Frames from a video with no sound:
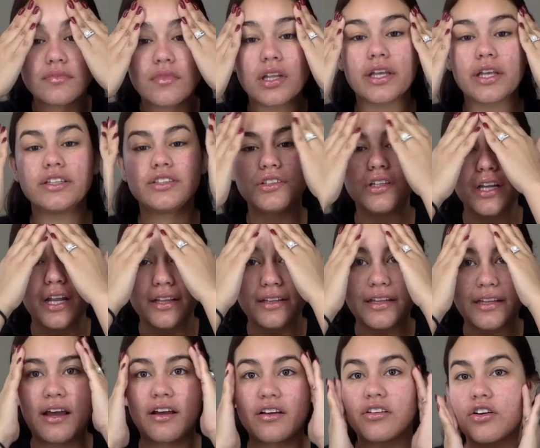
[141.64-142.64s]
Gives you like
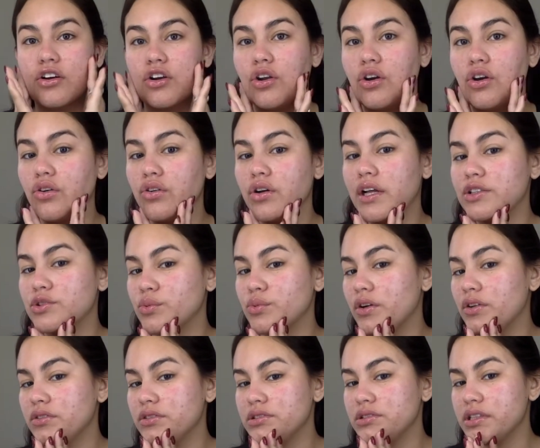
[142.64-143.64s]
that glow as
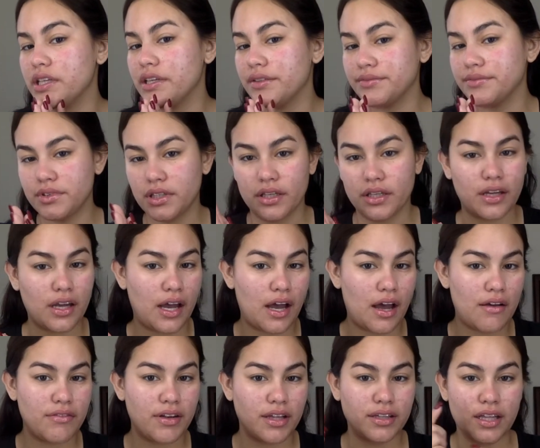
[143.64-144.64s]
well, you see? Like I
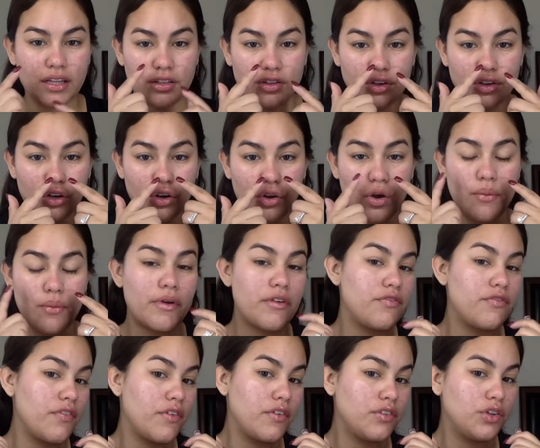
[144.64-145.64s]
have like that little glow on my
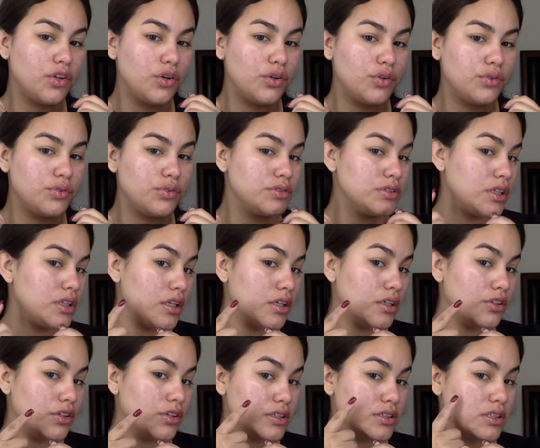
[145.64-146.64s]
nose, and
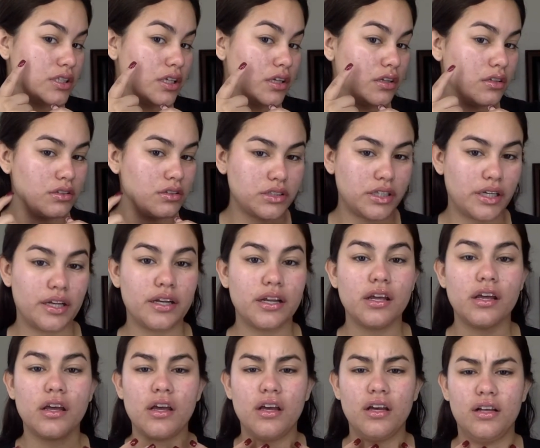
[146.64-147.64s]
you can see it inside.
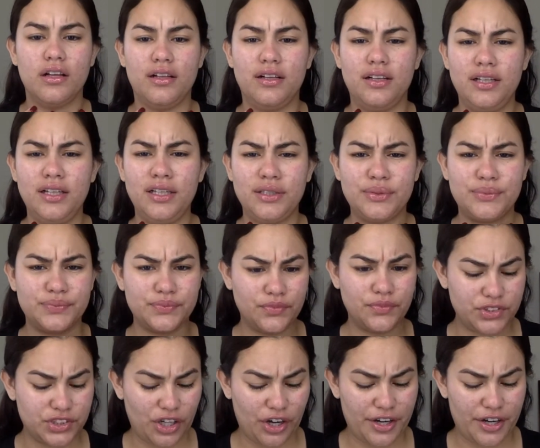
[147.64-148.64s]

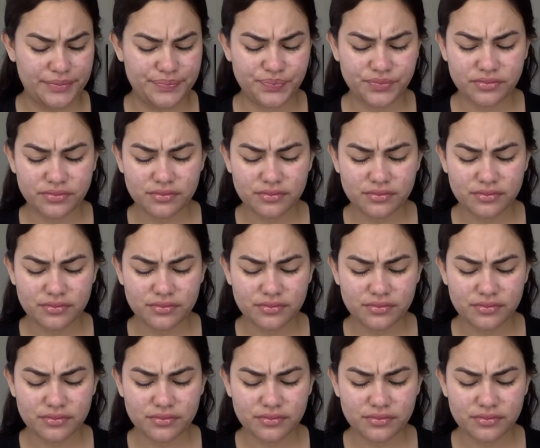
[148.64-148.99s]
Sorry.